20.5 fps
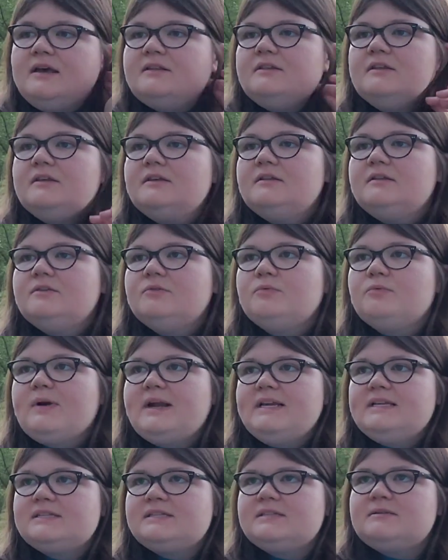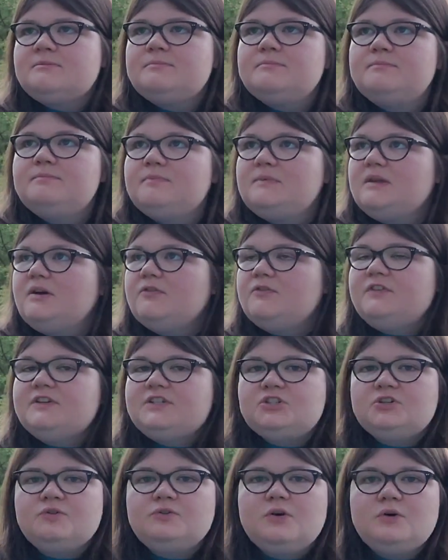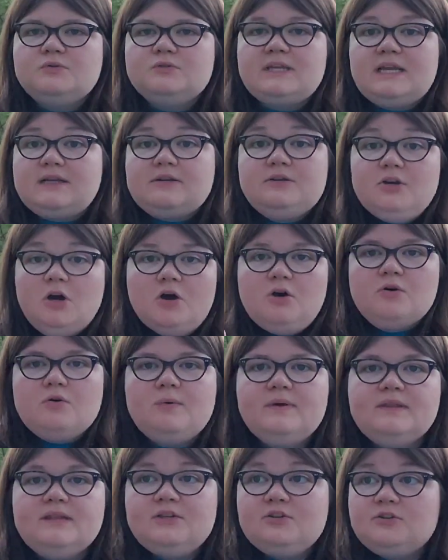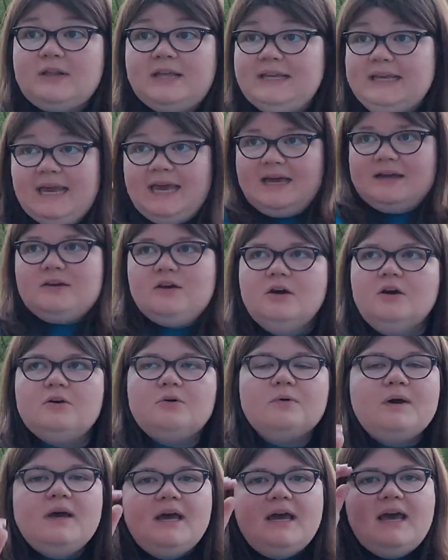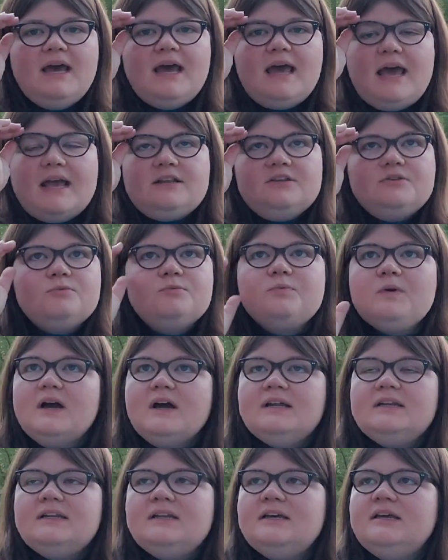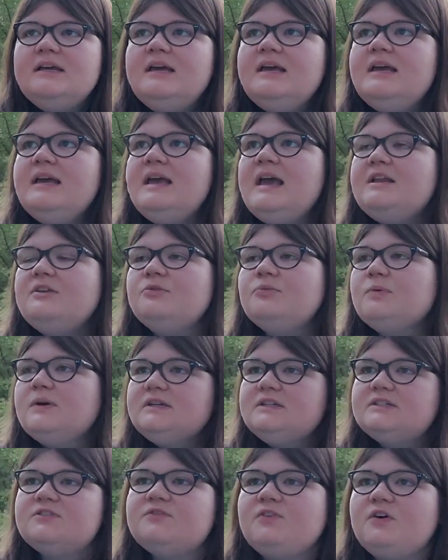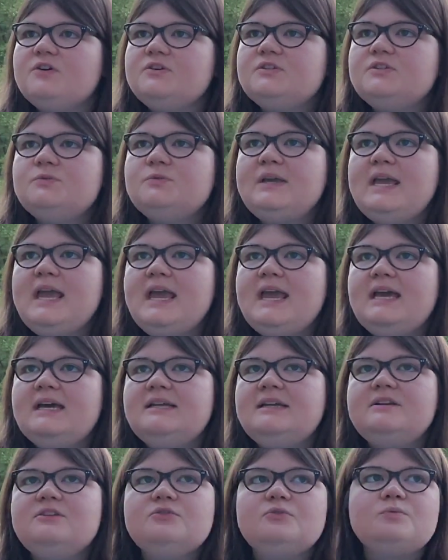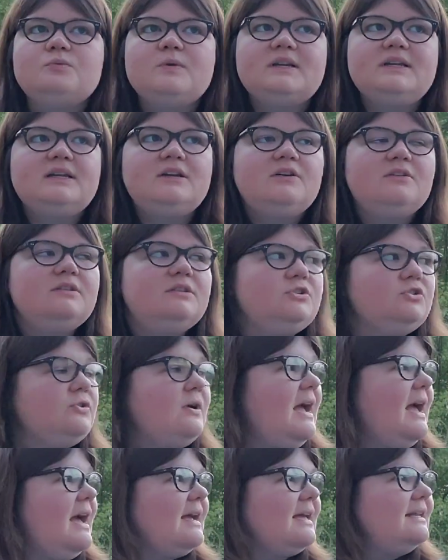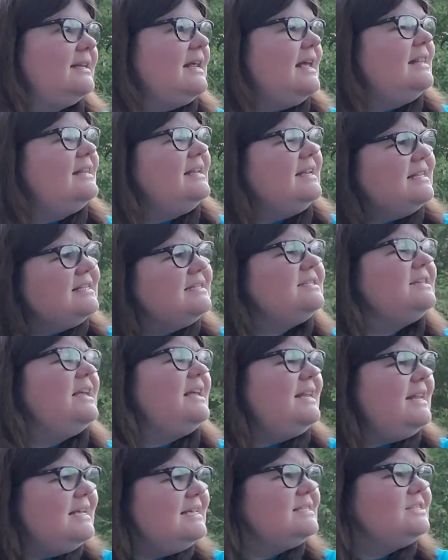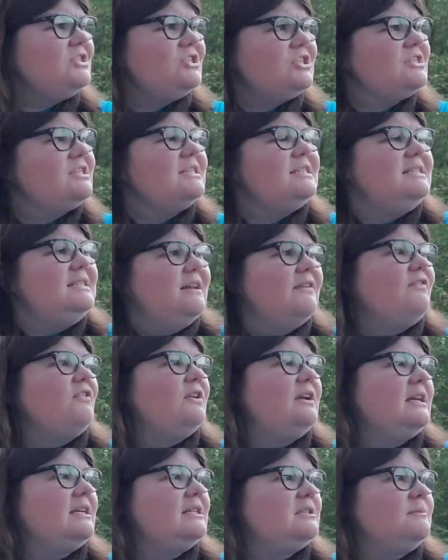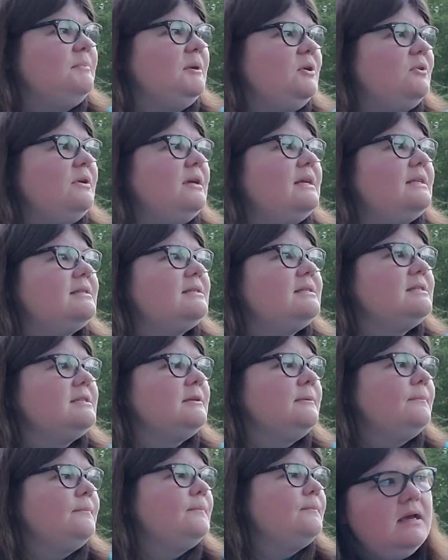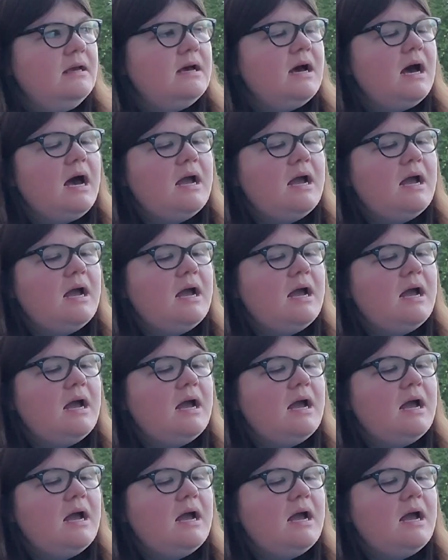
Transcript: The the race official goes like go and then you're like yeah go and you run and you run as far as you can and you're running on the track and, and it, it is just a different experience.